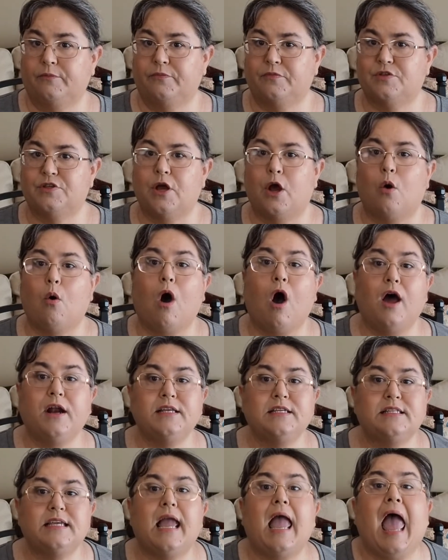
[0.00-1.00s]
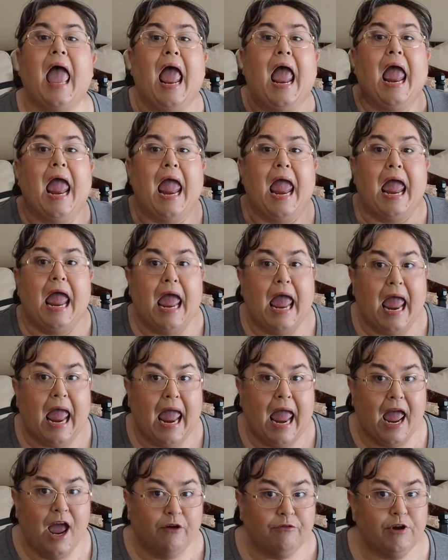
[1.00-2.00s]
So honestly,
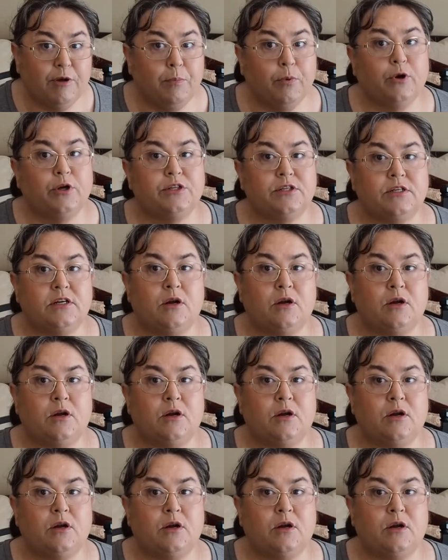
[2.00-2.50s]
every person